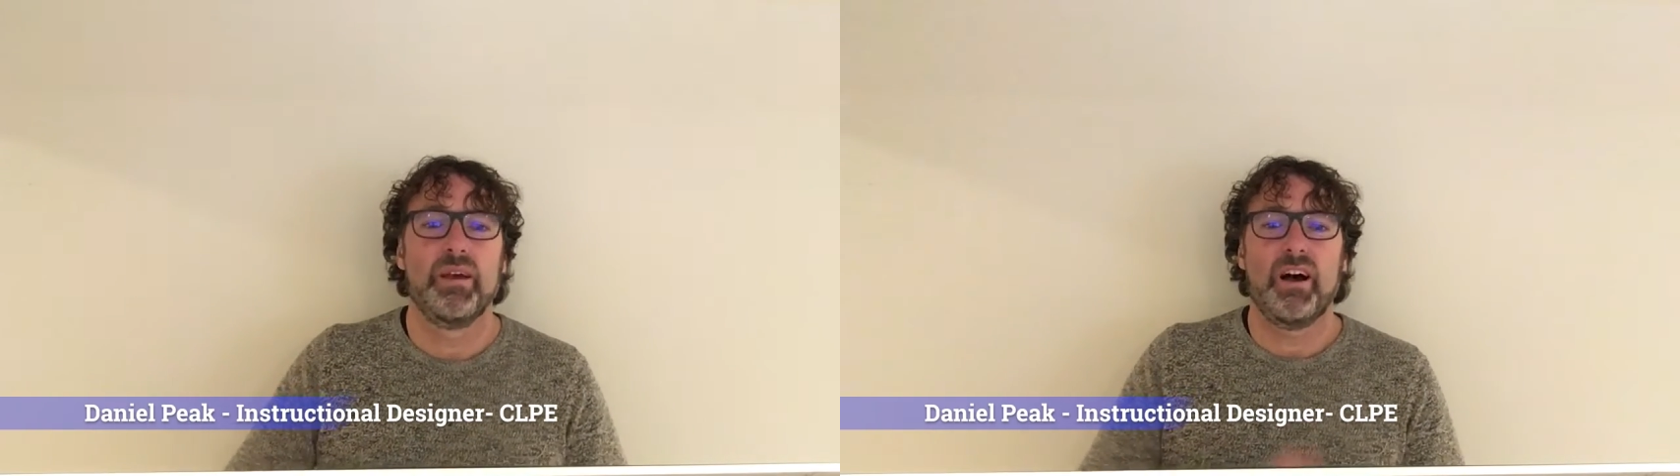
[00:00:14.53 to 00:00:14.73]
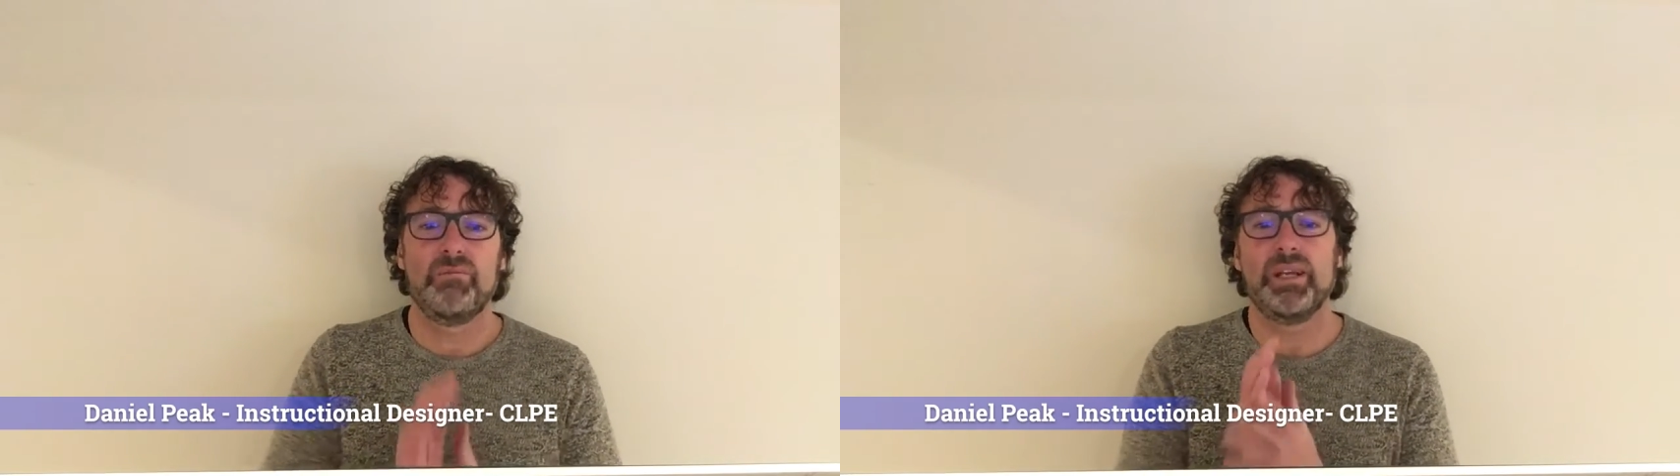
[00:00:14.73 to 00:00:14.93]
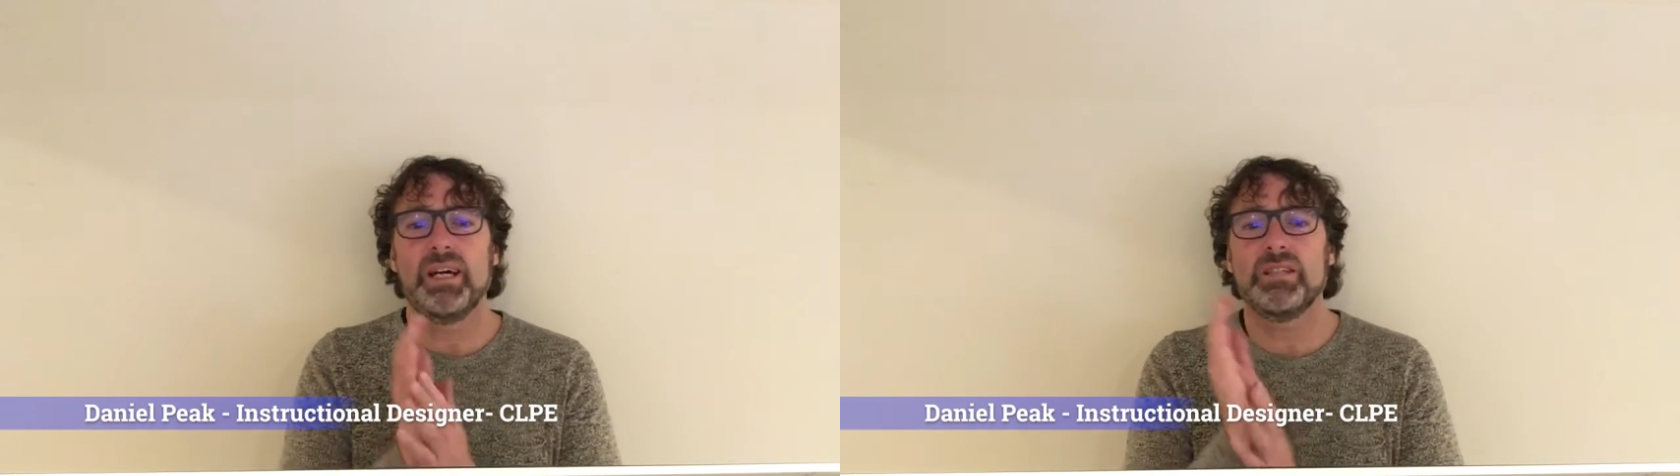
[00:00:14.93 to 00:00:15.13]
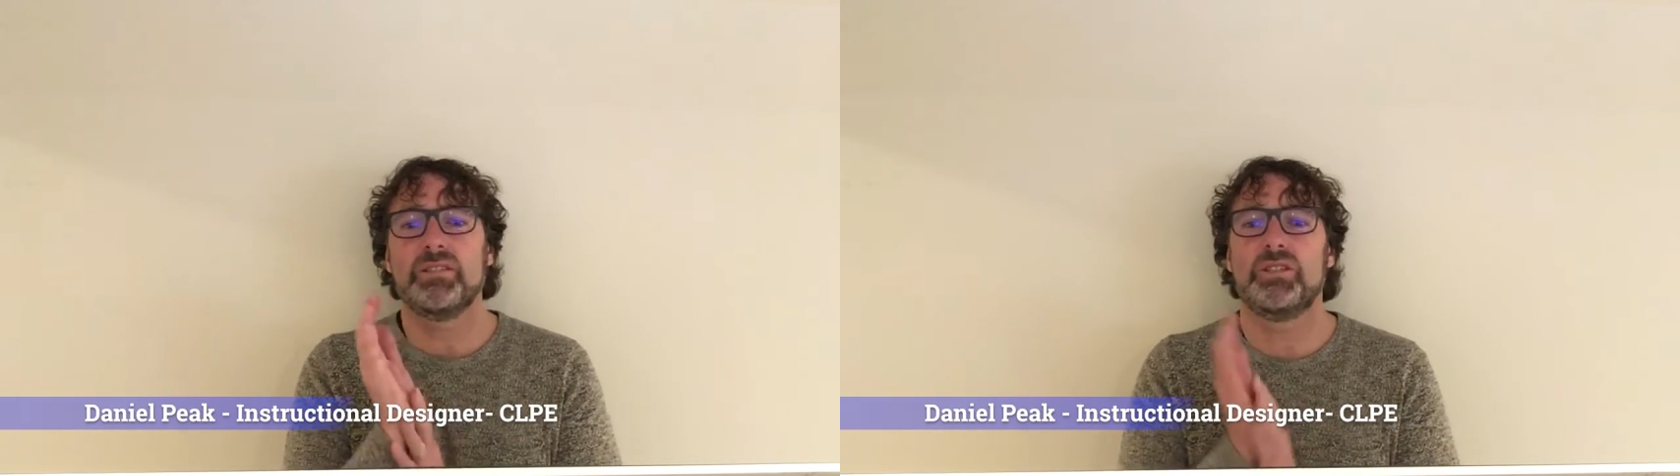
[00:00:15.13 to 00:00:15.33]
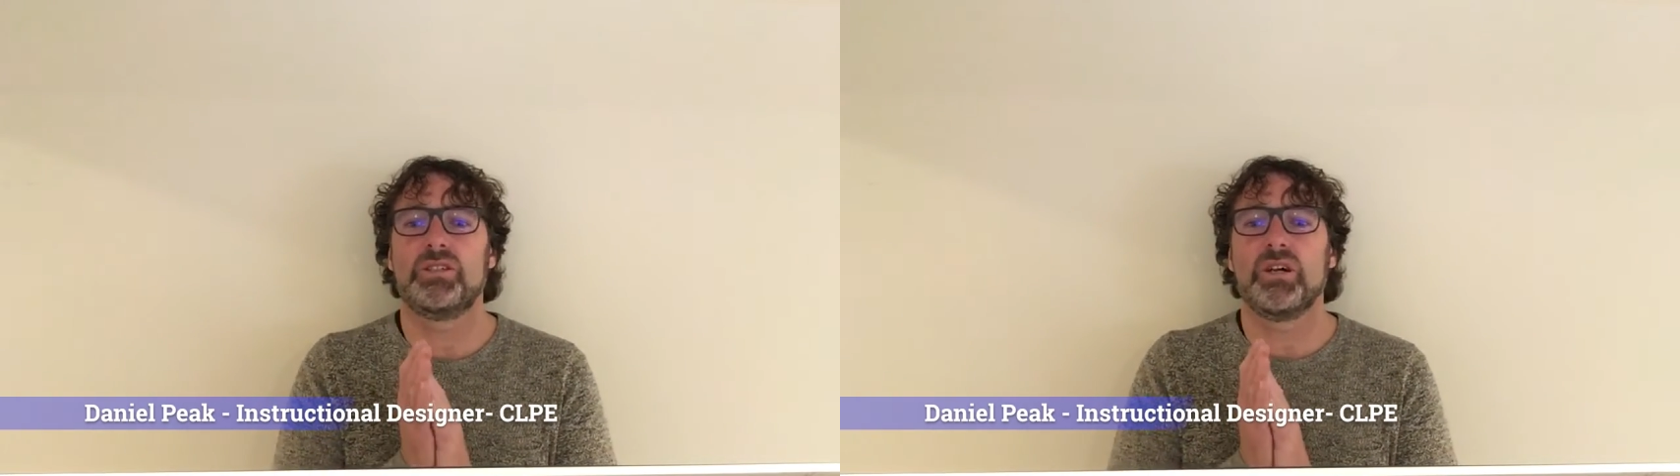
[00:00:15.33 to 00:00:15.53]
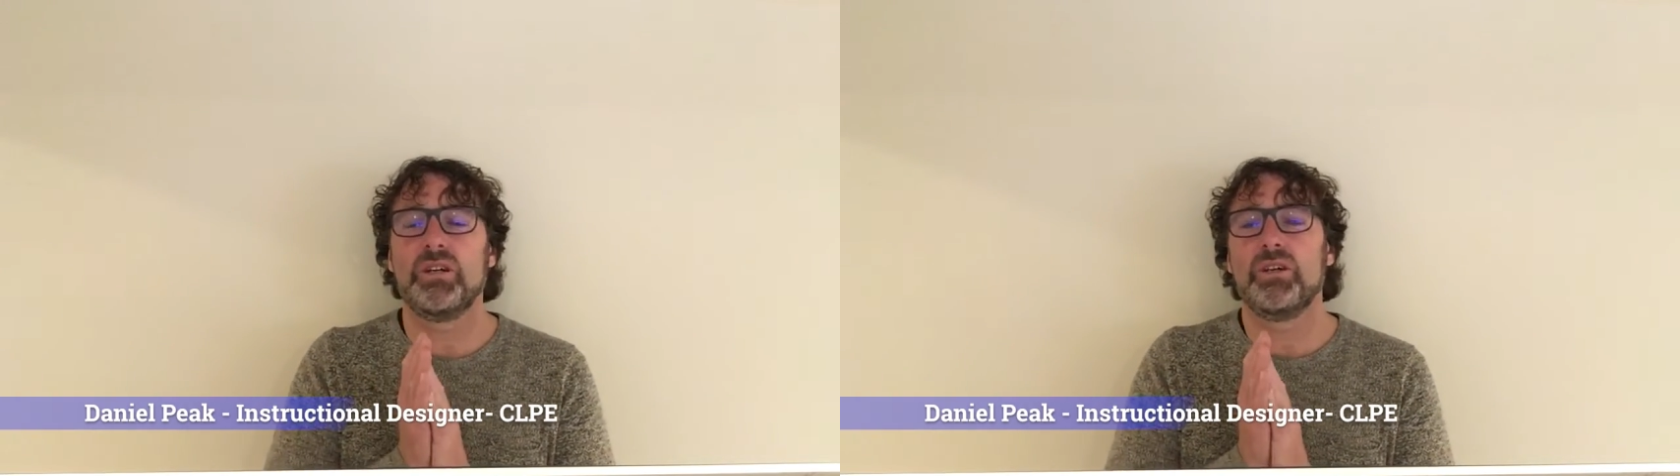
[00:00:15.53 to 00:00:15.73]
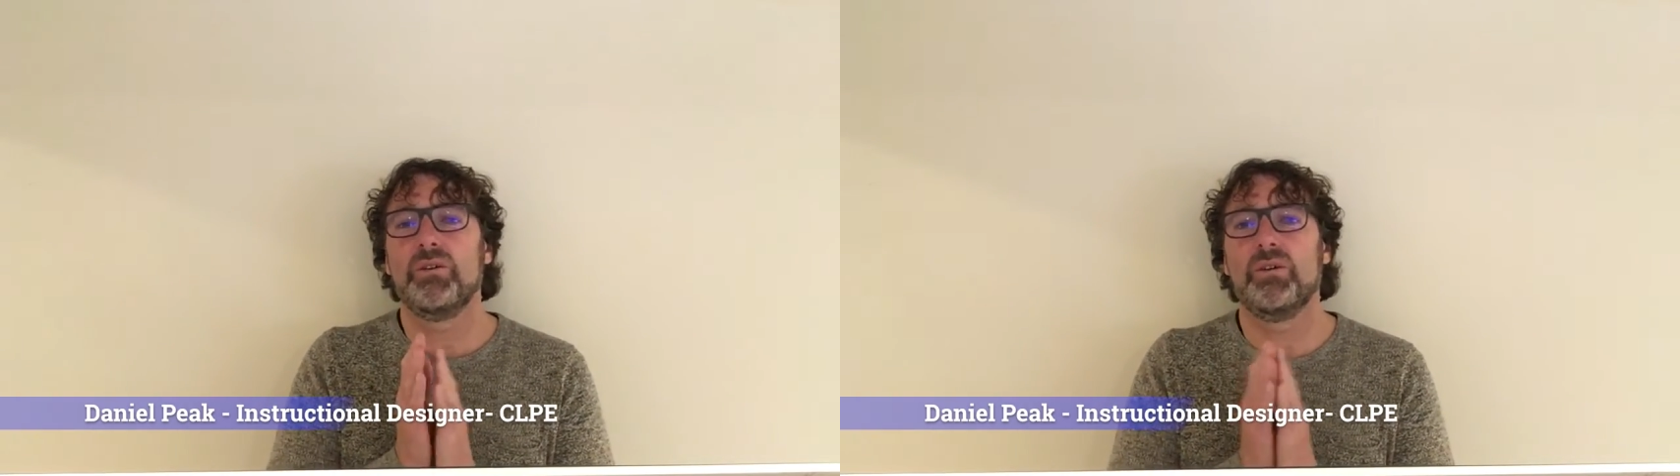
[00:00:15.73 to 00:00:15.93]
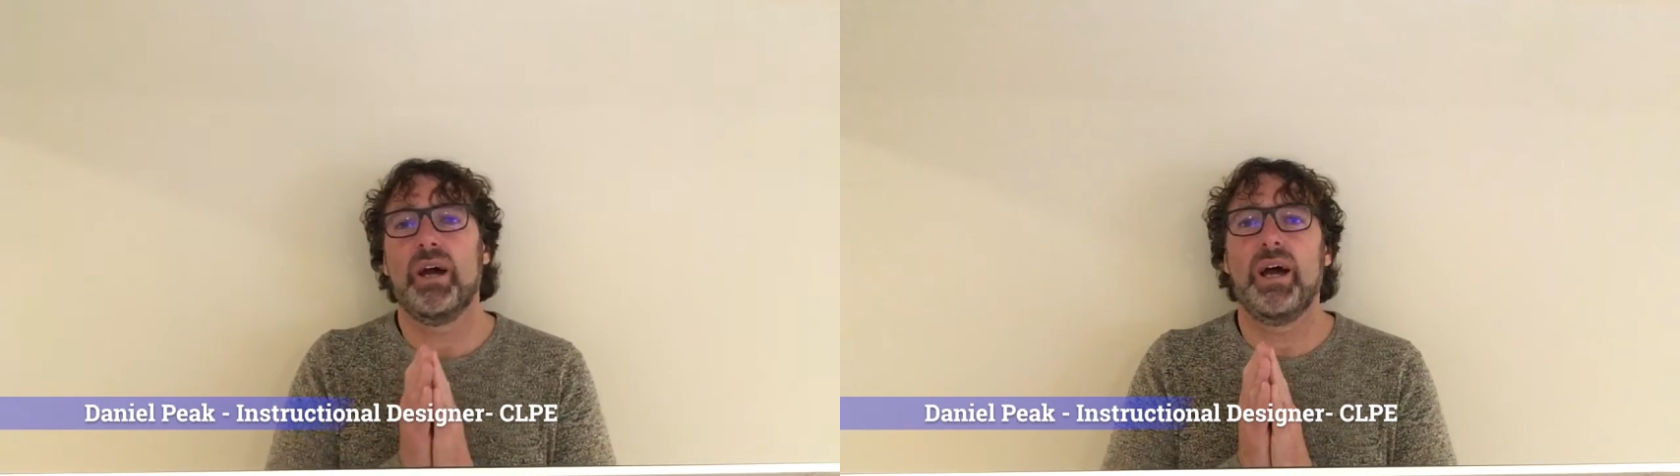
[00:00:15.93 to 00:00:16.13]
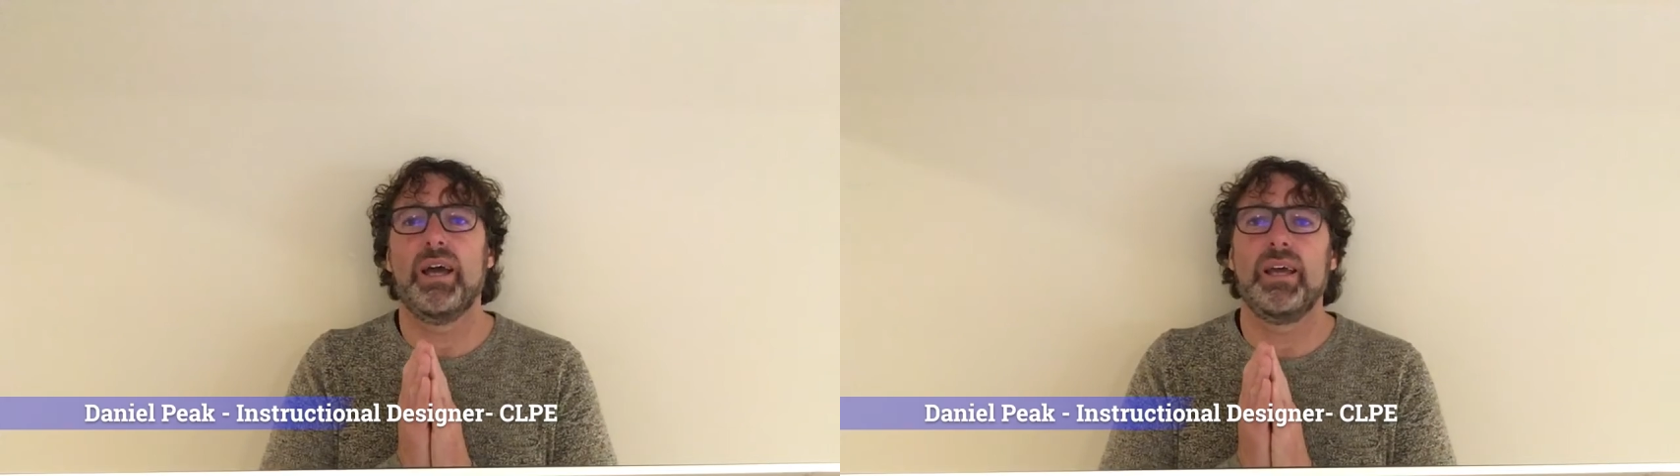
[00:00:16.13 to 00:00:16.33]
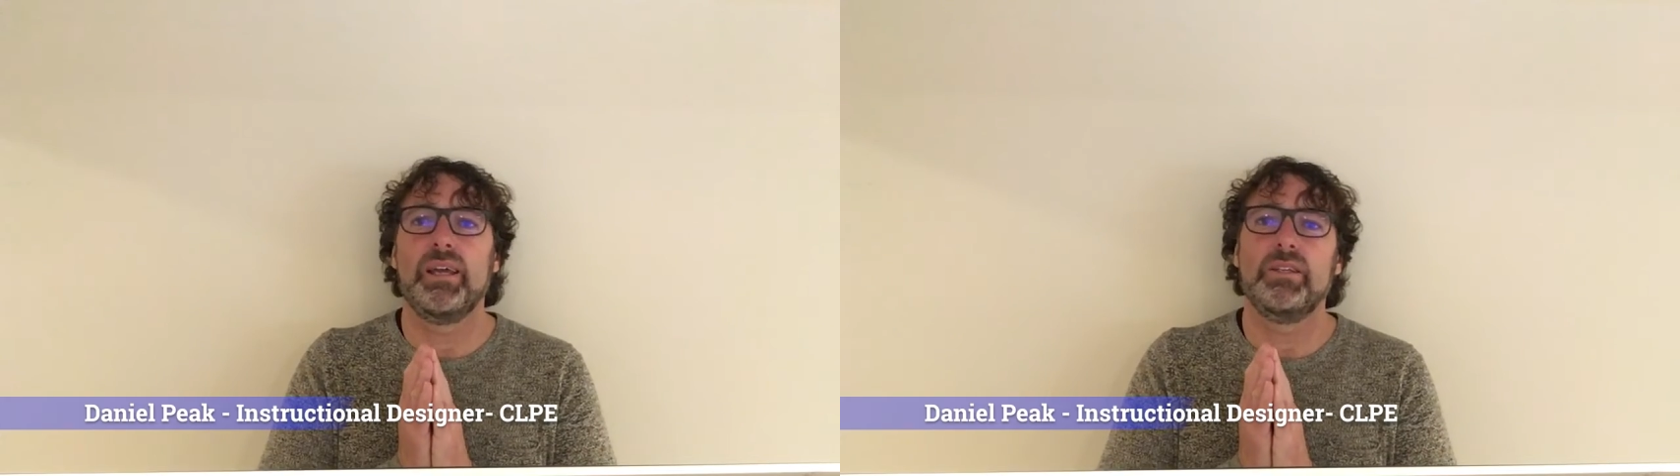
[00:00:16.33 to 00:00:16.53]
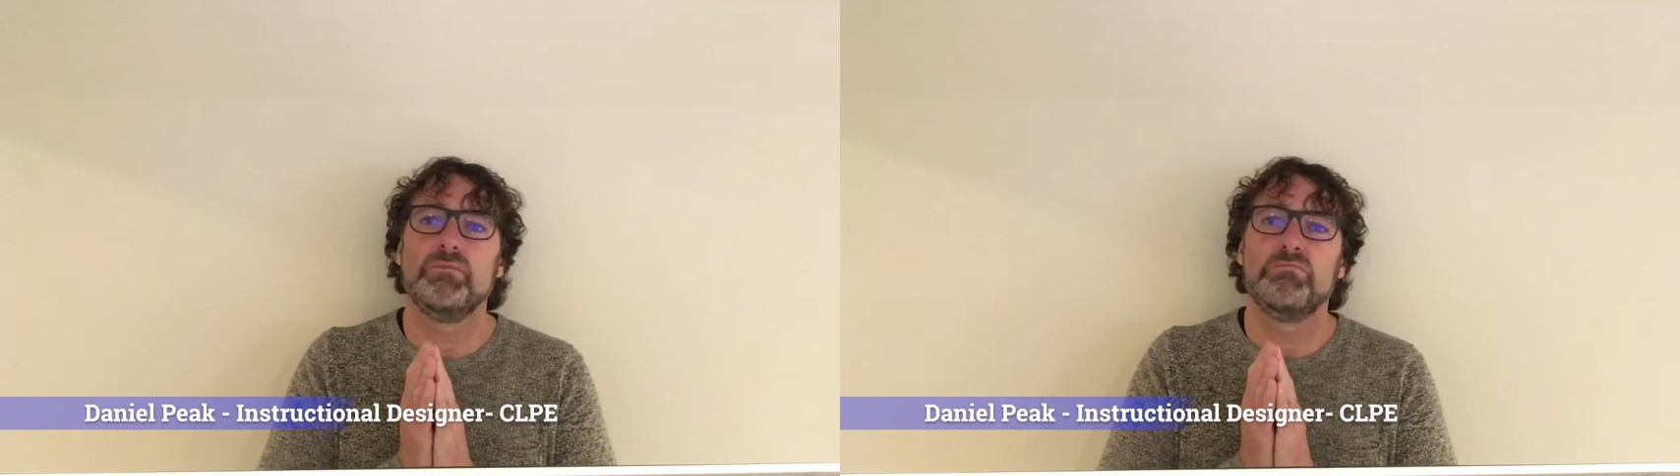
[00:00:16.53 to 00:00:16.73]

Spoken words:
I've been asked to show you a